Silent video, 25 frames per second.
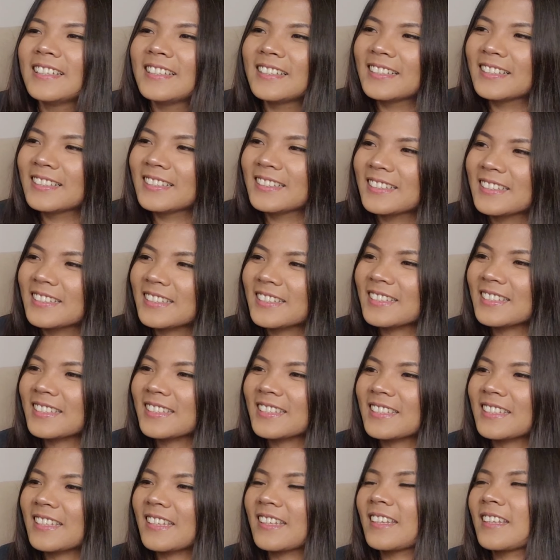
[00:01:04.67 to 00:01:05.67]

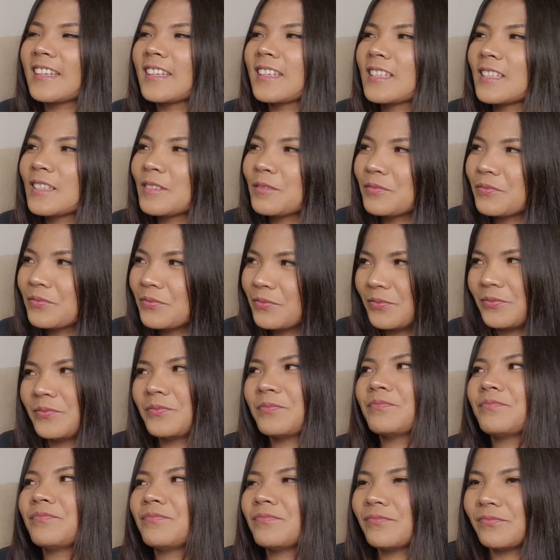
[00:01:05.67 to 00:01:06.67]

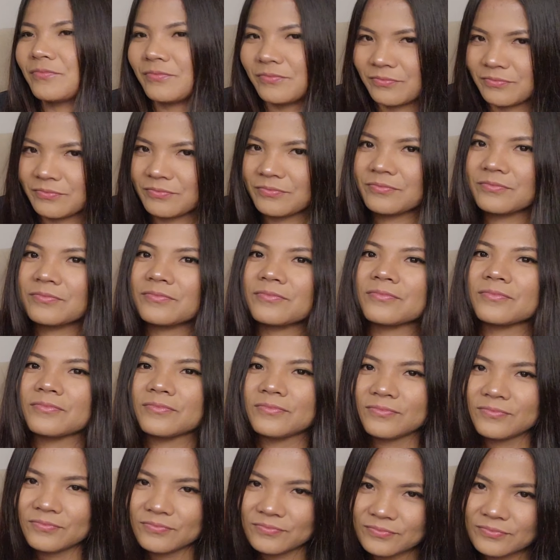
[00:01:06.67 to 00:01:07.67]

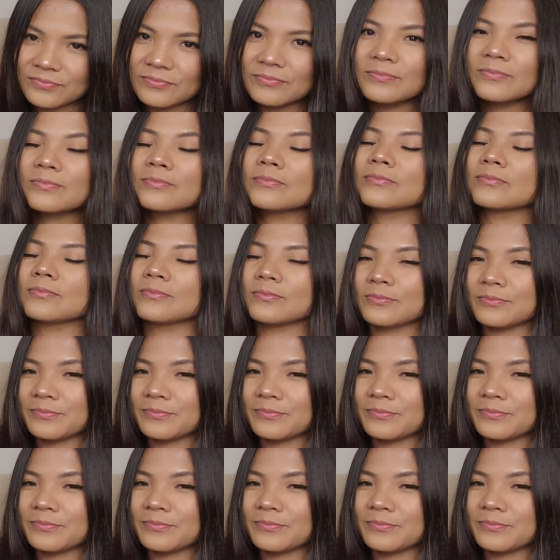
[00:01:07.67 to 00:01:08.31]
(not speaking)